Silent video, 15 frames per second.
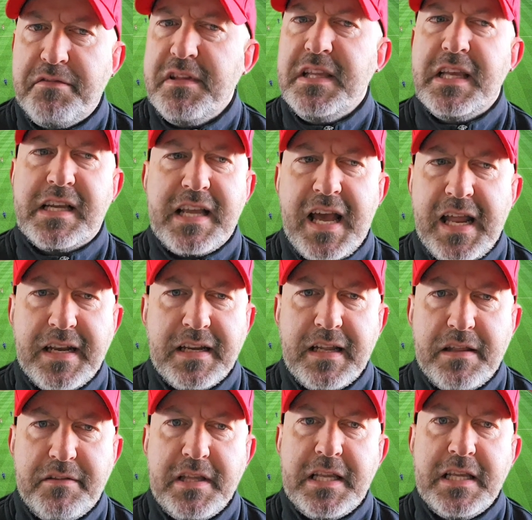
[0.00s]
I think you can.
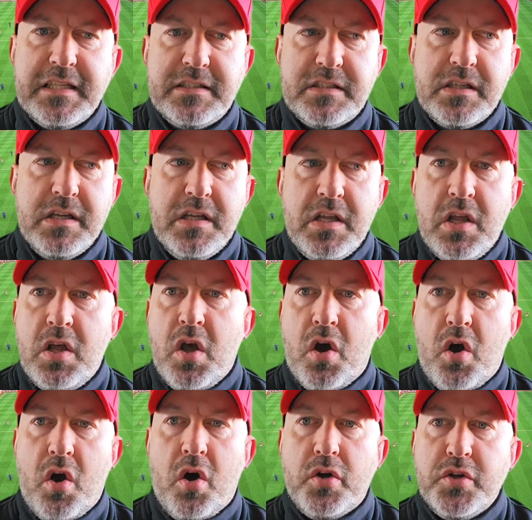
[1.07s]
I think it's
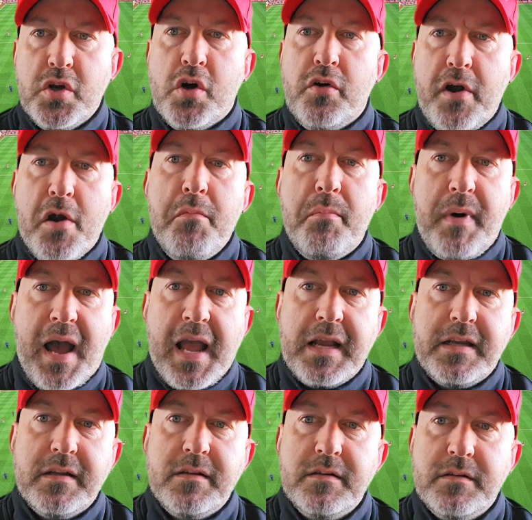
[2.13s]
on your own
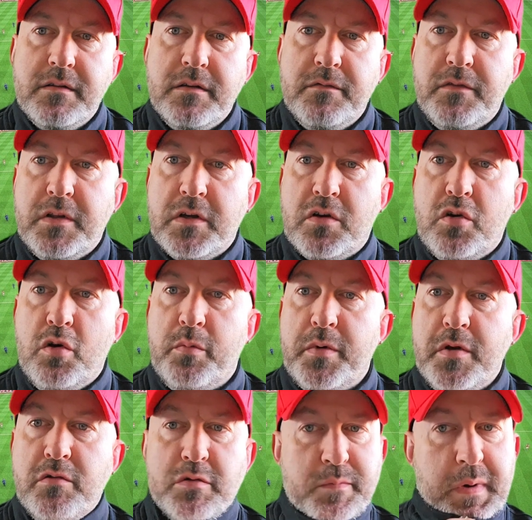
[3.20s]
back for the
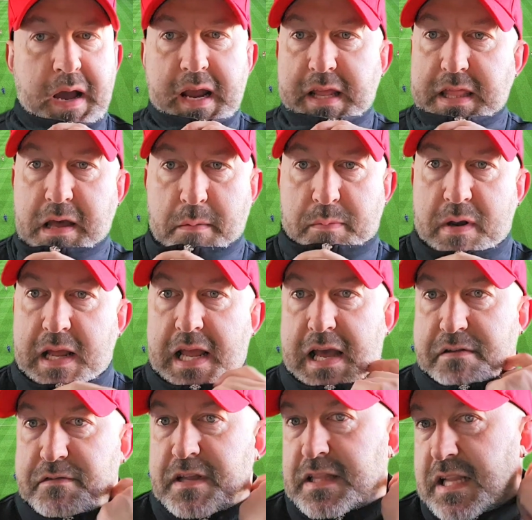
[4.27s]
club who's buying that player.
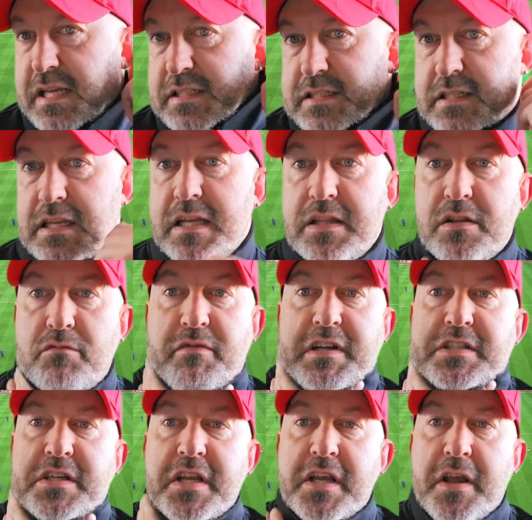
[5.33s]
I think that's the
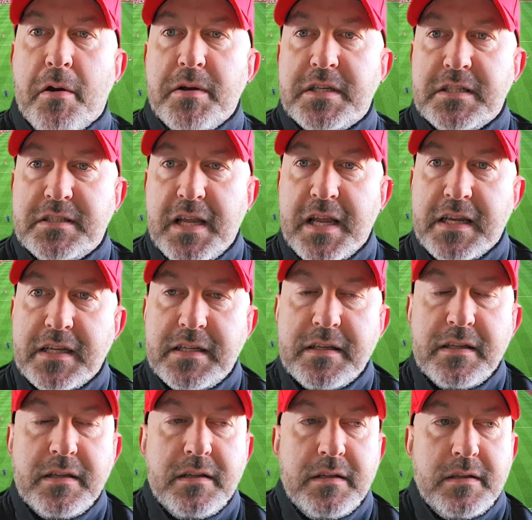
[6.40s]
risk you're going to
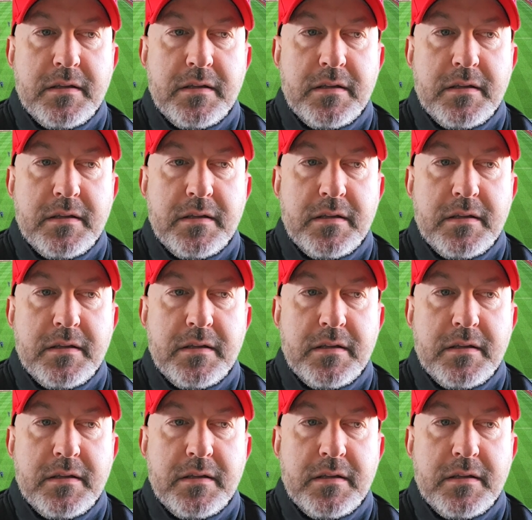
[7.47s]
take.